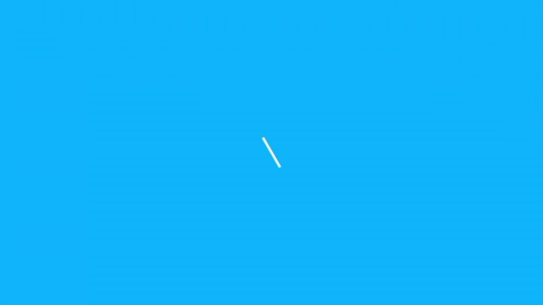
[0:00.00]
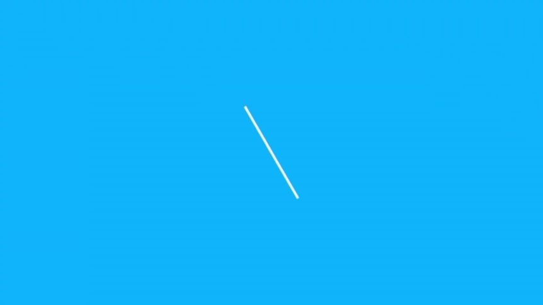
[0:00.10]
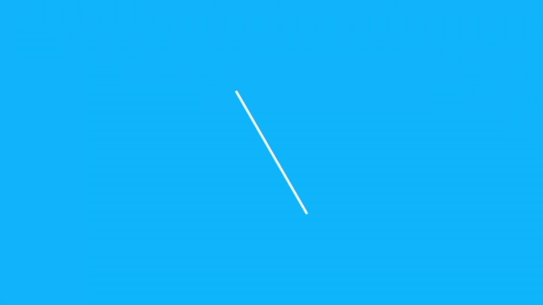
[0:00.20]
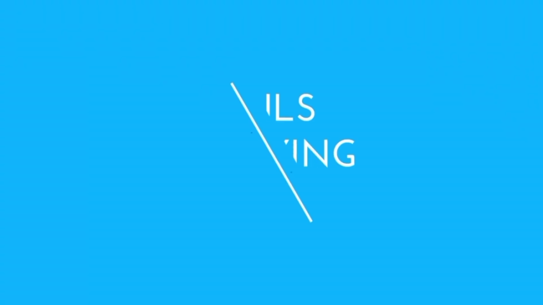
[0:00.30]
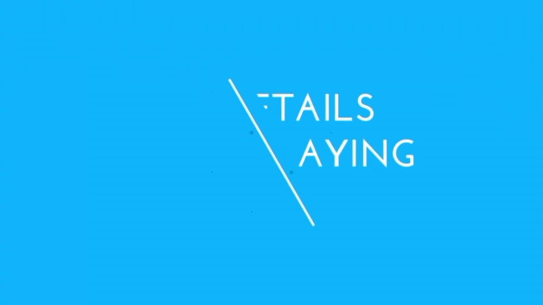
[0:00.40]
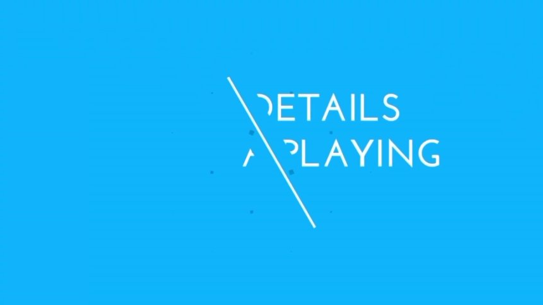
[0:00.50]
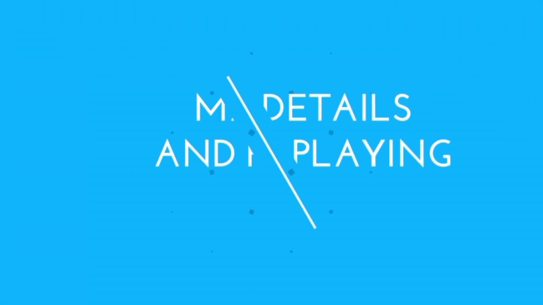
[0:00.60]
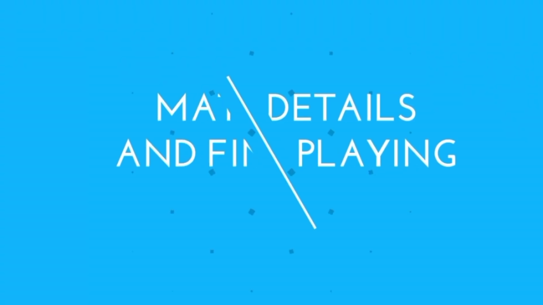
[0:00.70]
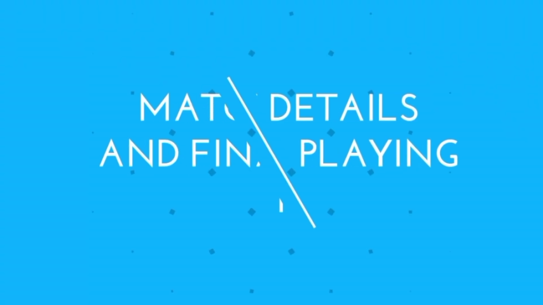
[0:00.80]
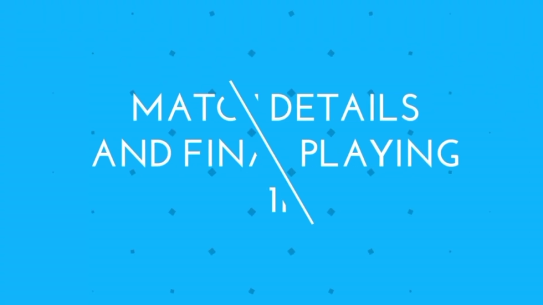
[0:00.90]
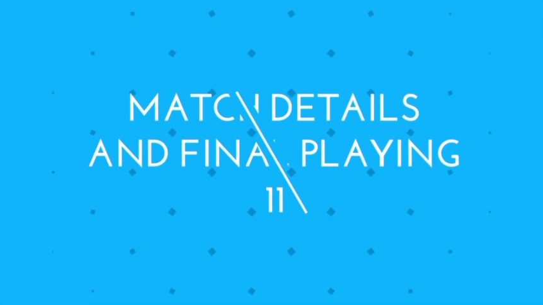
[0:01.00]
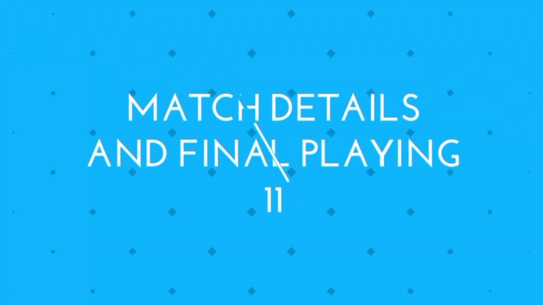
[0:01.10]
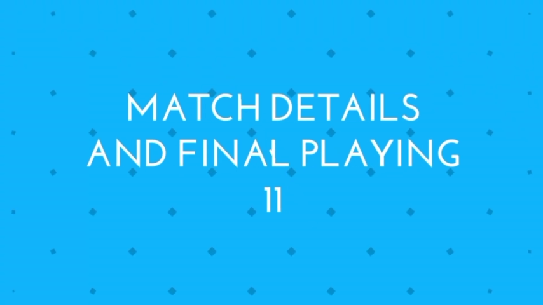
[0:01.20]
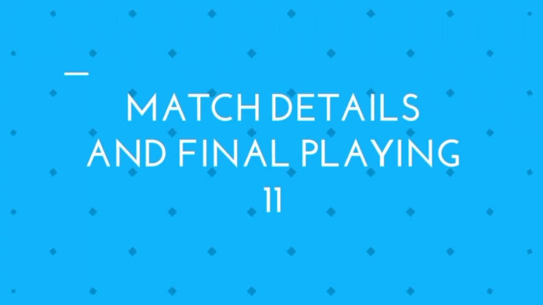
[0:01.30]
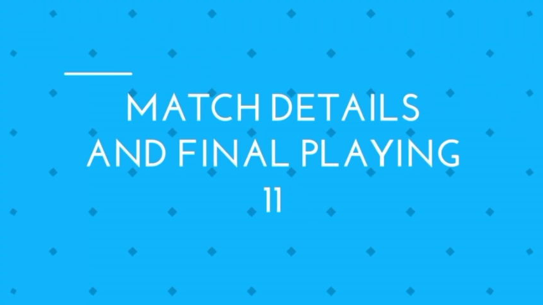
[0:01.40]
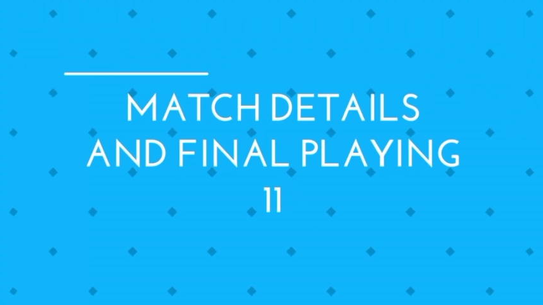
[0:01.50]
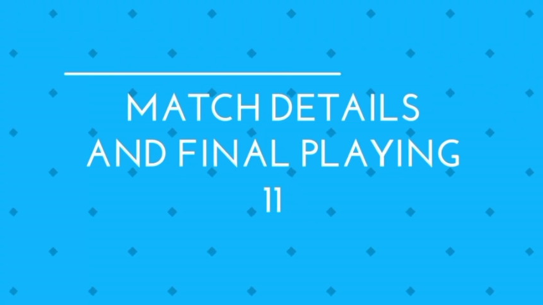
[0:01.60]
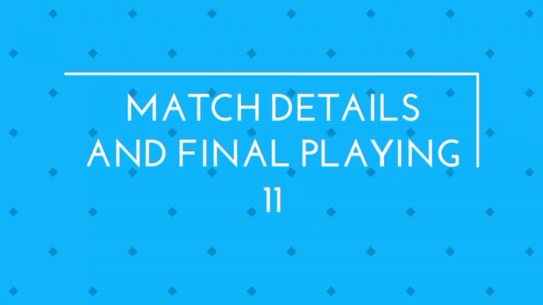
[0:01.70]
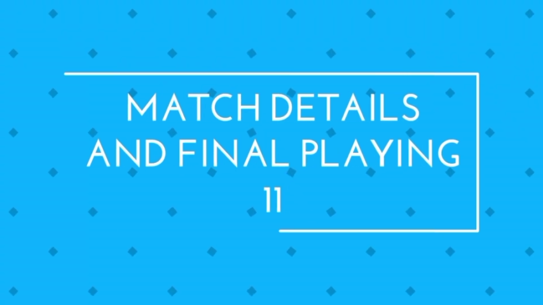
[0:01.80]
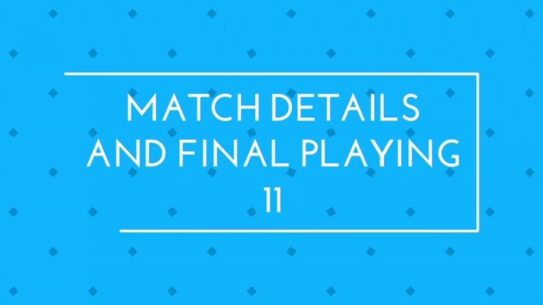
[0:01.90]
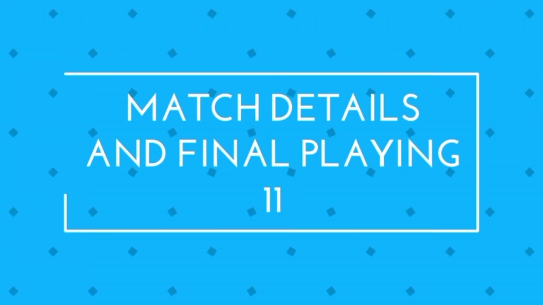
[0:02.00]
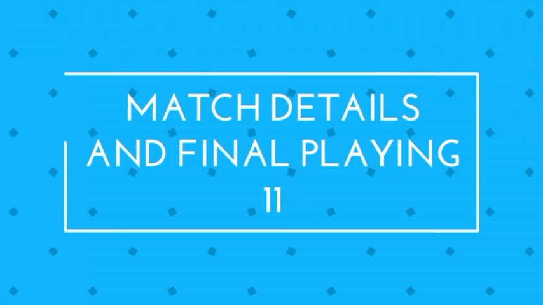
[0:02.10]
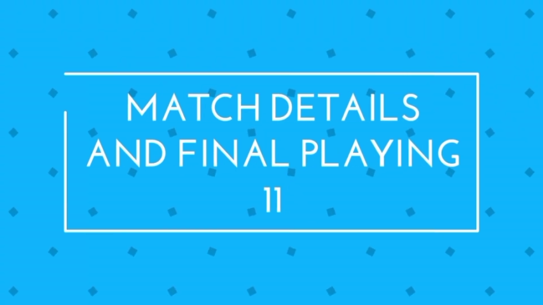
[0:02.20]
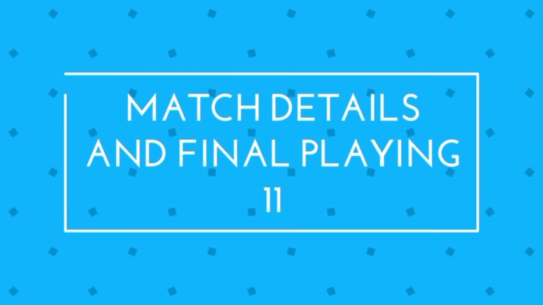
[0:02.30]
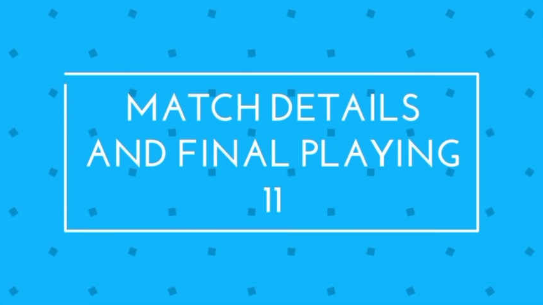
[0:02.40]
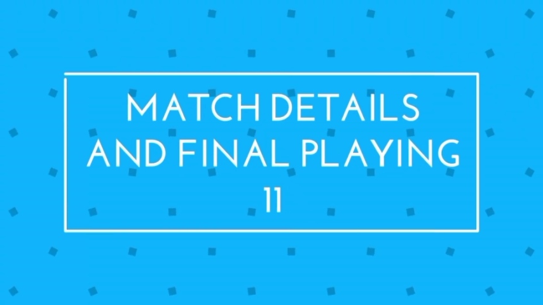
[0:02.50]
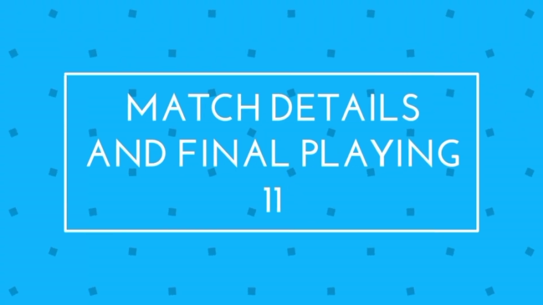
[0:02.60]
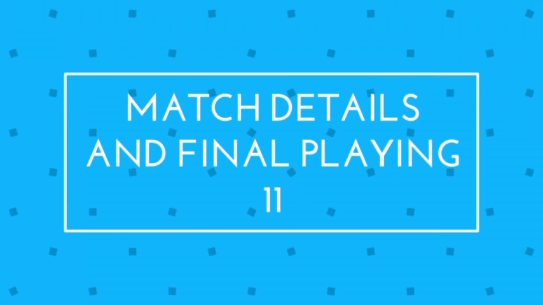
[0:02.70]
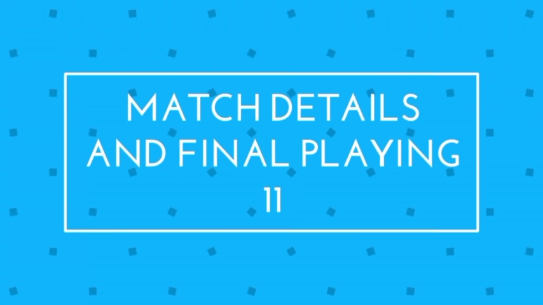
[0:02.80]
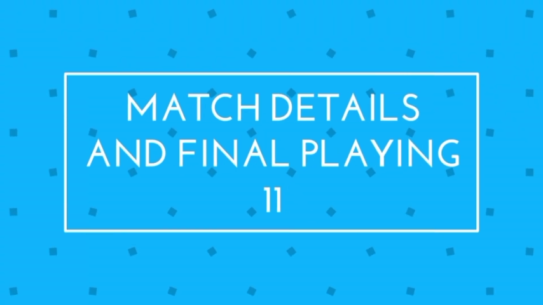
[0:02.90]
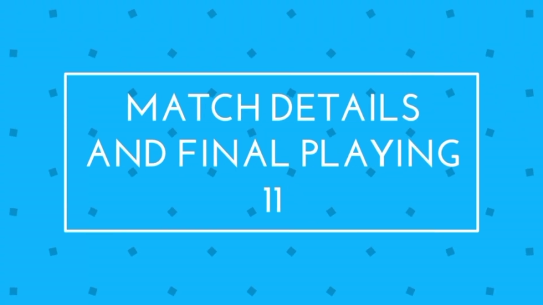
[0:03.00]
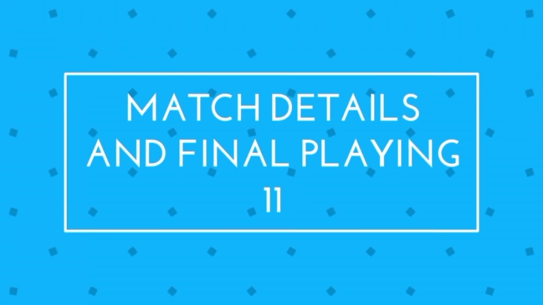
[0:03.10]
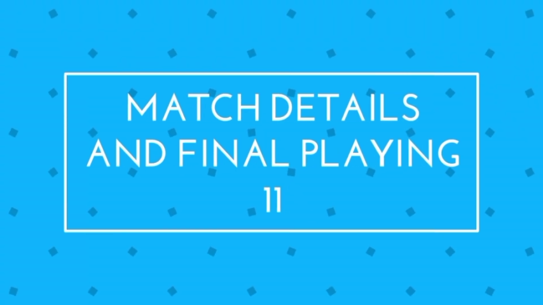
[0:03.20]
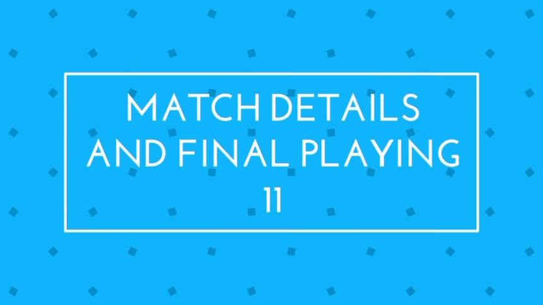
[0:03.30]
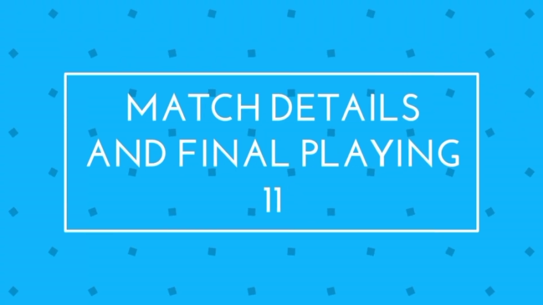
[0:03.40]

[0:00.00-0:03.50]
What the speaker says: (no speaker visible)